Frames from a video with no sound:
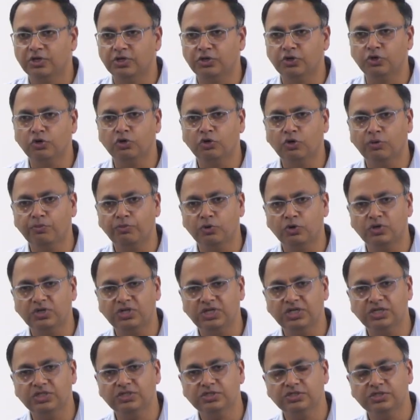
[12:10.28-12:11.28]

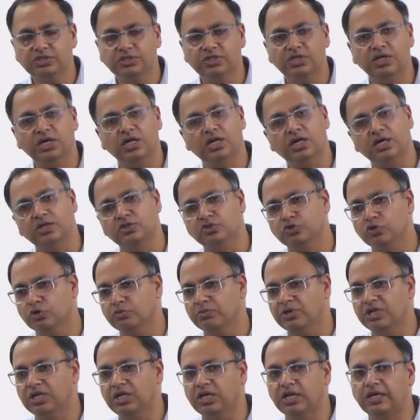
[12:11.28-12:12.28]
neuroproteins, there are
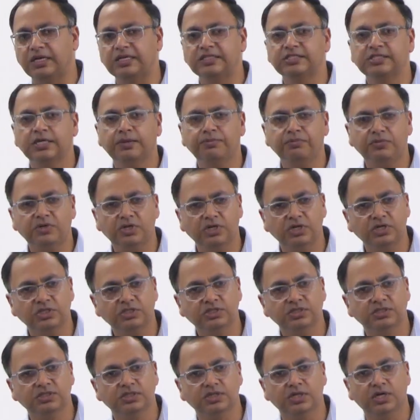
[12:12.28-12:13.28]
so many
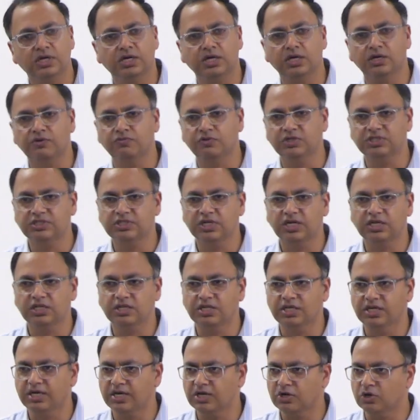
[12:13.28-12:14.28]
receptors which
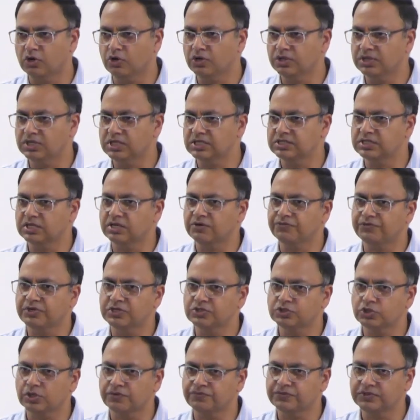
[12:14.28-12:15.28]
are there on the
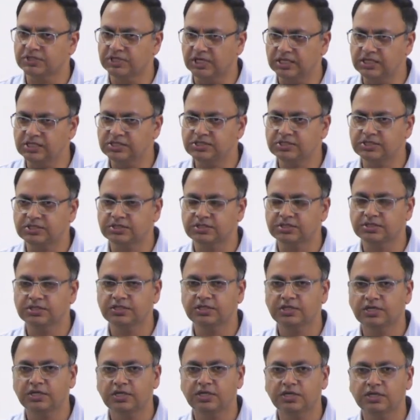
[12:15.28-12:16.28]
surface of cells.
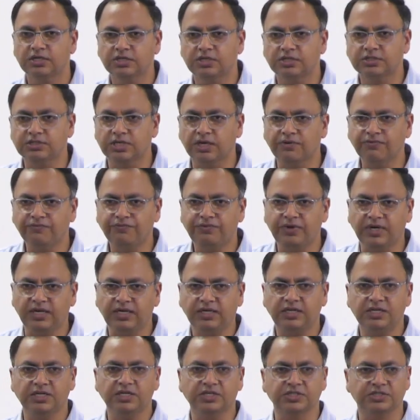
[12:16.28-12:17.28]
Some
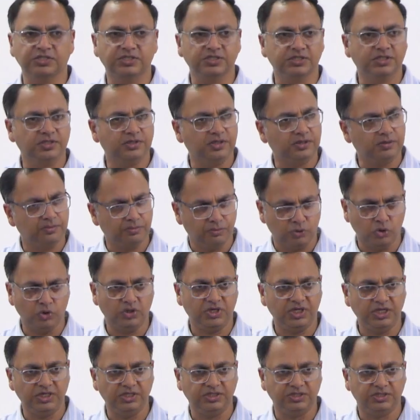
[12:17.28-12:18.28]
factors,
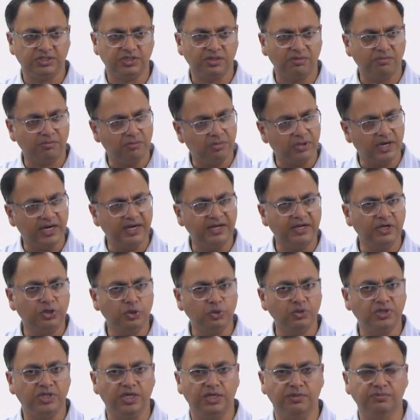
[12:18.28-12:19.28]
proteins bind
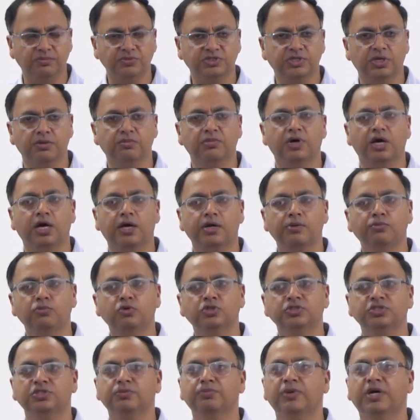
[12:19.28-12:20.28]
to them, some
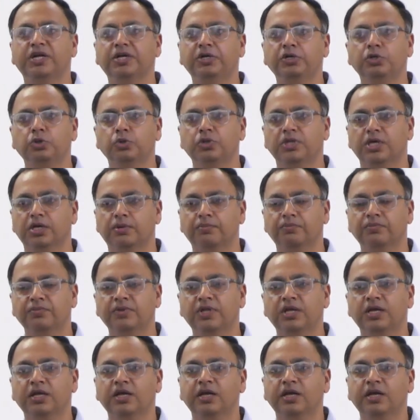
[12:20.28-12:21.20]
hormones bind to them